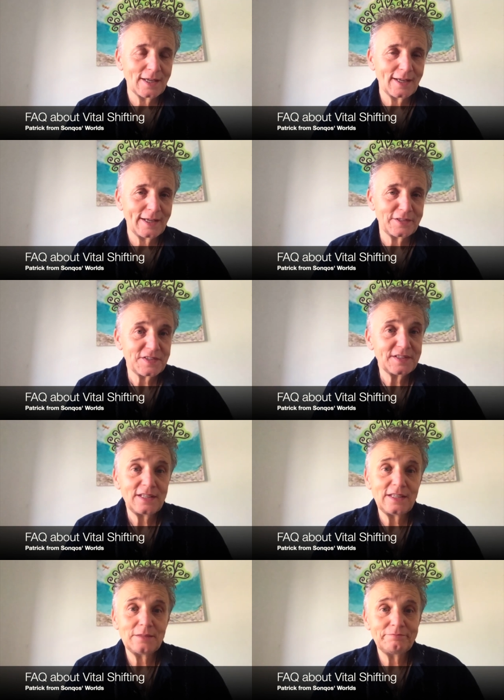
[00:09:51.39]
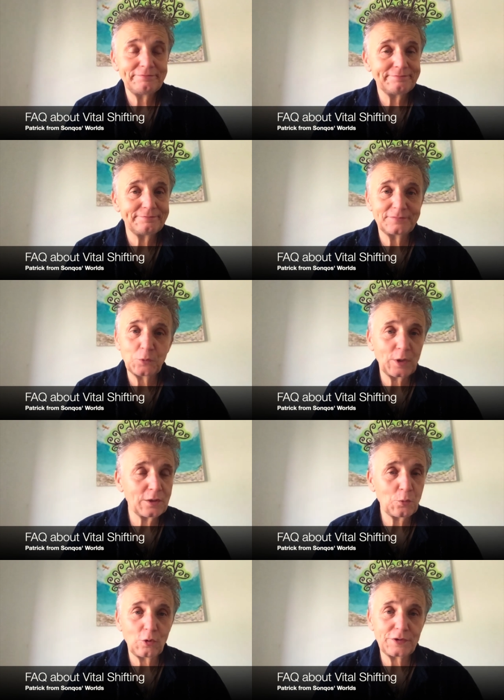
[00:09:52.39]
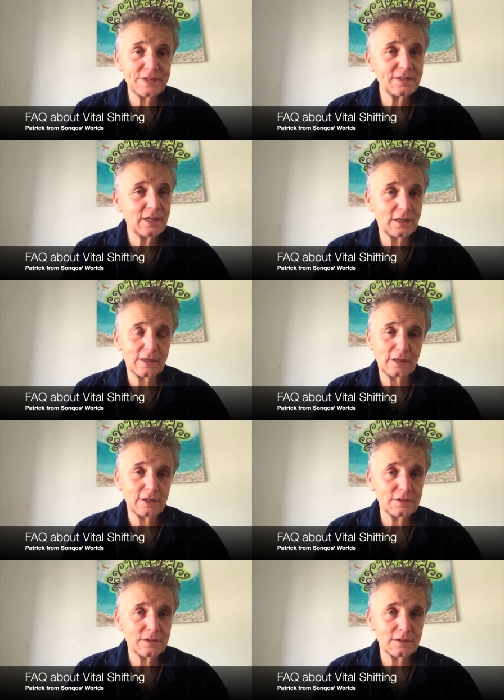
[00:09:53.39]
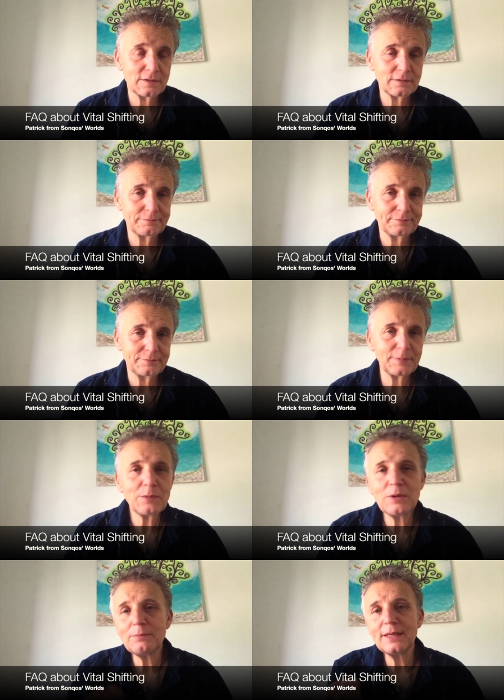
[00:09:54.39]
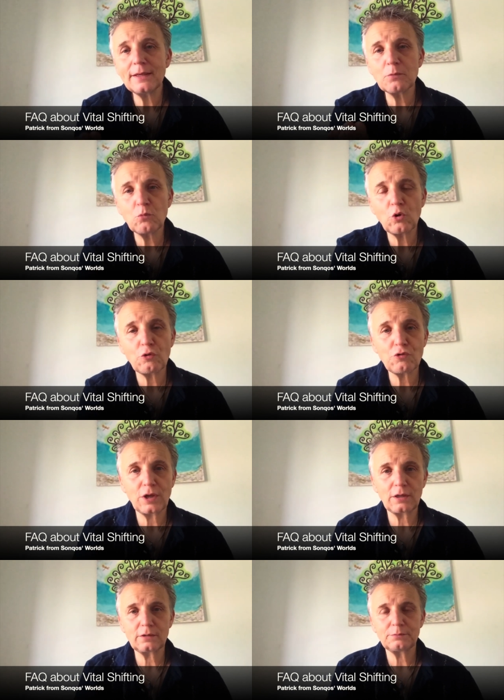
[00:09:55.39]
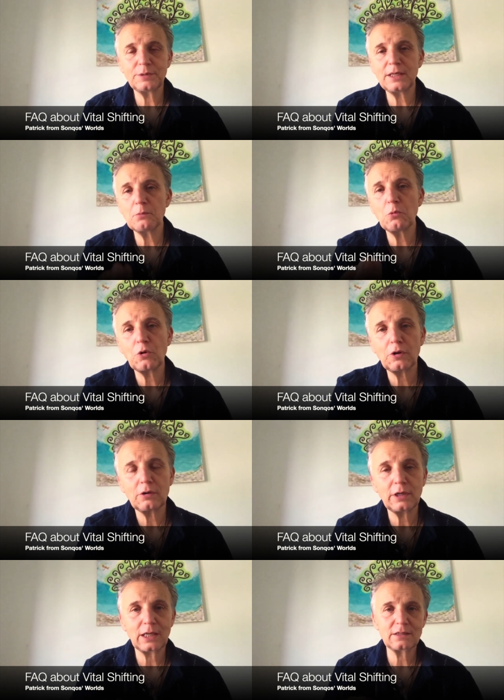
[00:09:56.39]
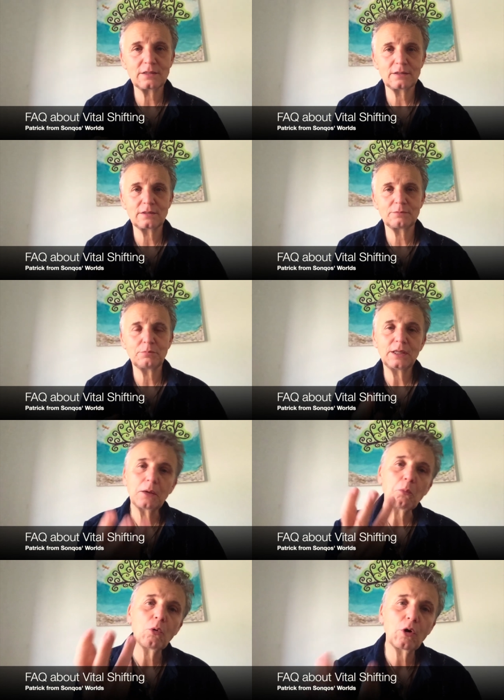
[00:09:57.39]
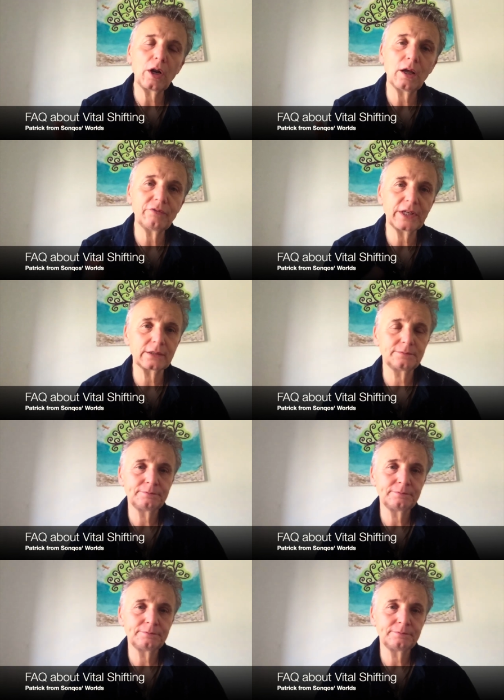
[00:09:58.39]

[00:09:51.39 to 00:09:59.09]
and see where the world is taking us. Maybe being more real, being more connected, being more loving,